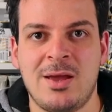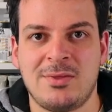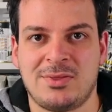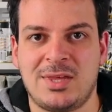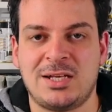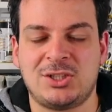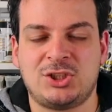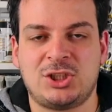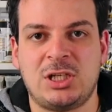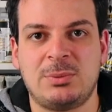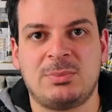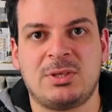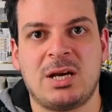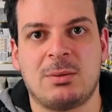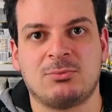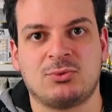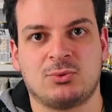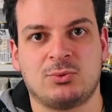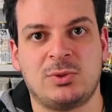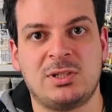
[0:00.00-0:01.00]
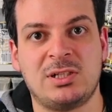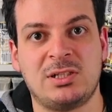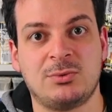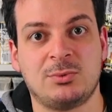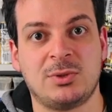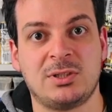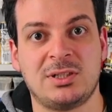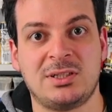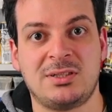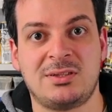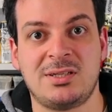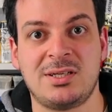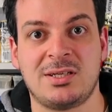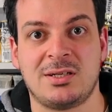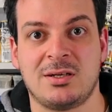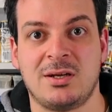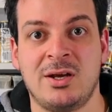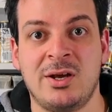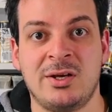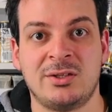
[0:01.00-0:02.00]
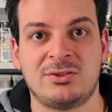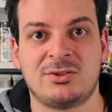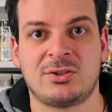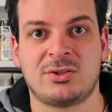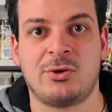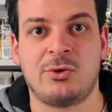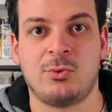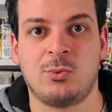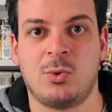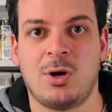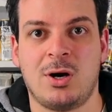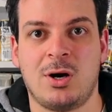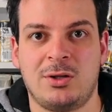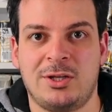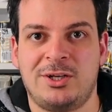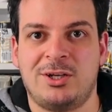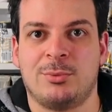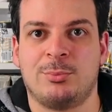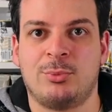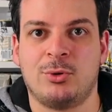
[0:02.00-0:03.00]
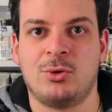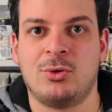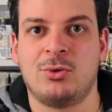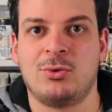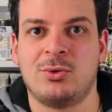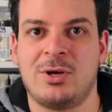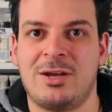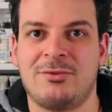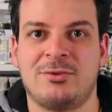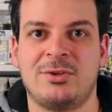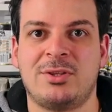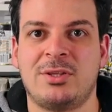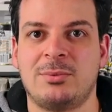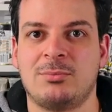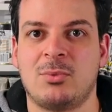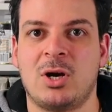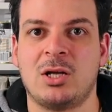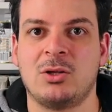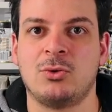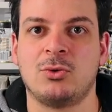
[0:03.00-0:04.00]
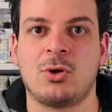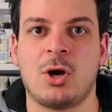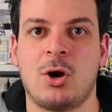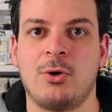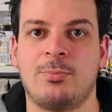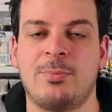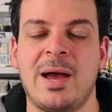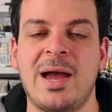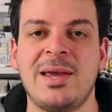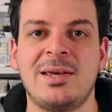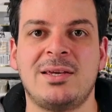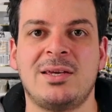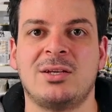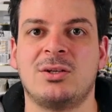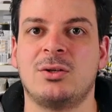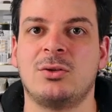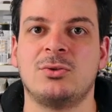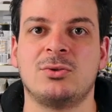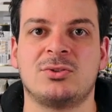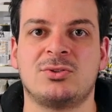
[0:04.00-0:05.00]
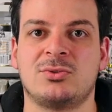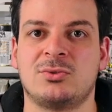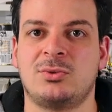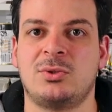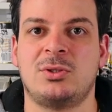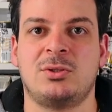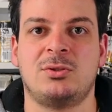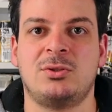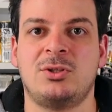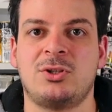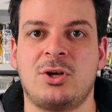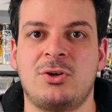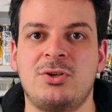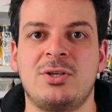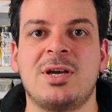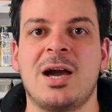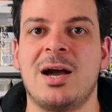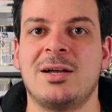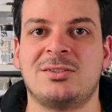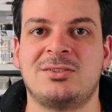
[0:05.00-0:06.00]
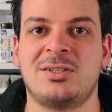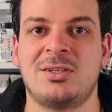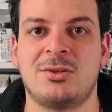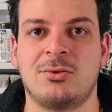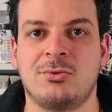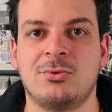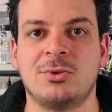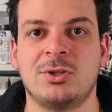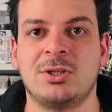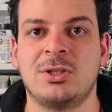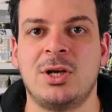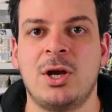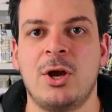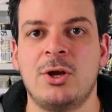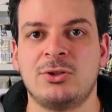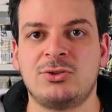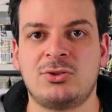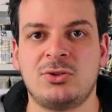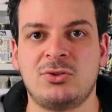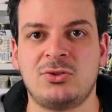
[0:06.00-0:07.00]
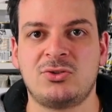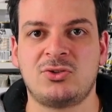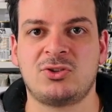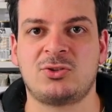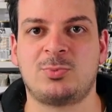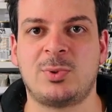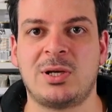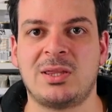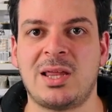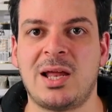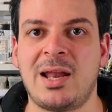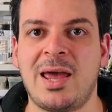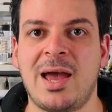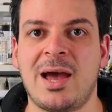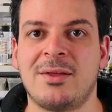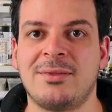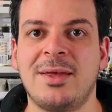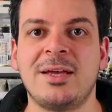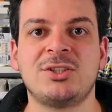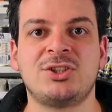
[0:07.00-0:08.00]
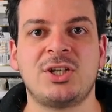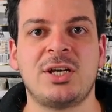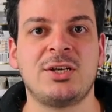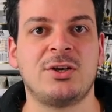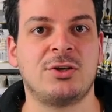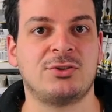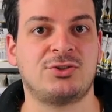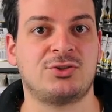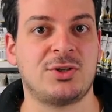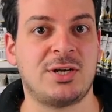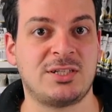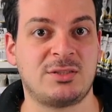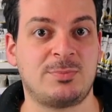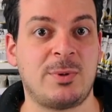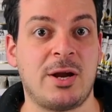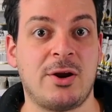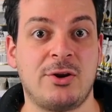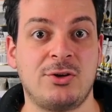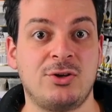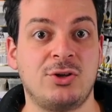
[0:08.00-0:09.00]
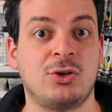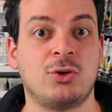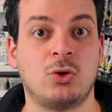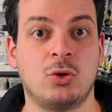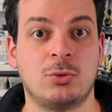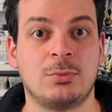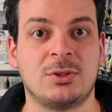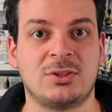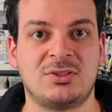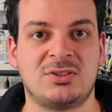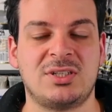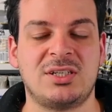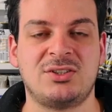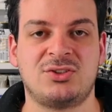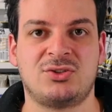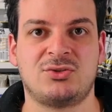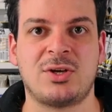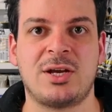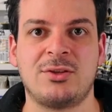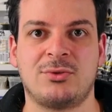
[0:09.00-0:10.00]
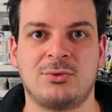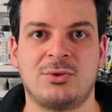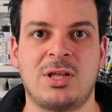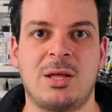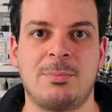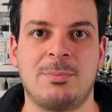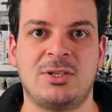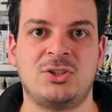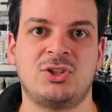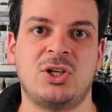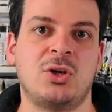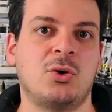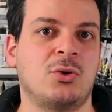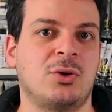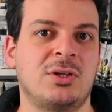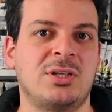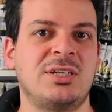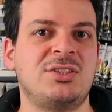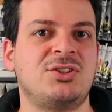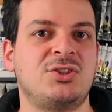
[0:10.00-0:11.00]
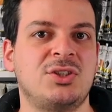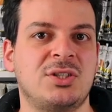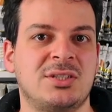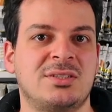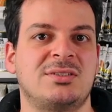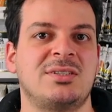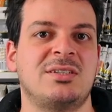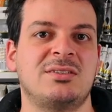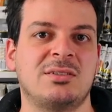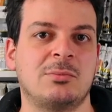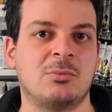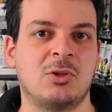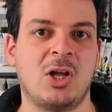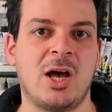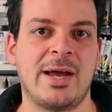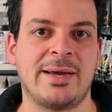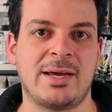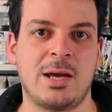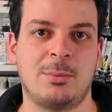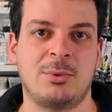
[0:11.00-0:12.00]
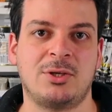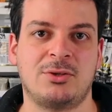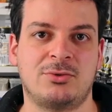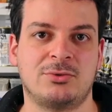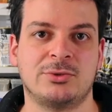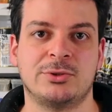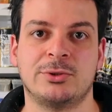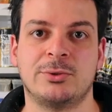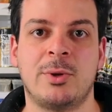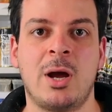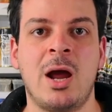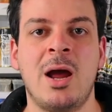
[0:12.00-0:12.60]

that sheet becomes really, really thin. So while in a ball, everything might look opaque and looks, you know, you can't see through it, as soon as you spread that out, that sheet goes transparent. You can almost see straight through that bed sheet, or at least you can see some light coming through.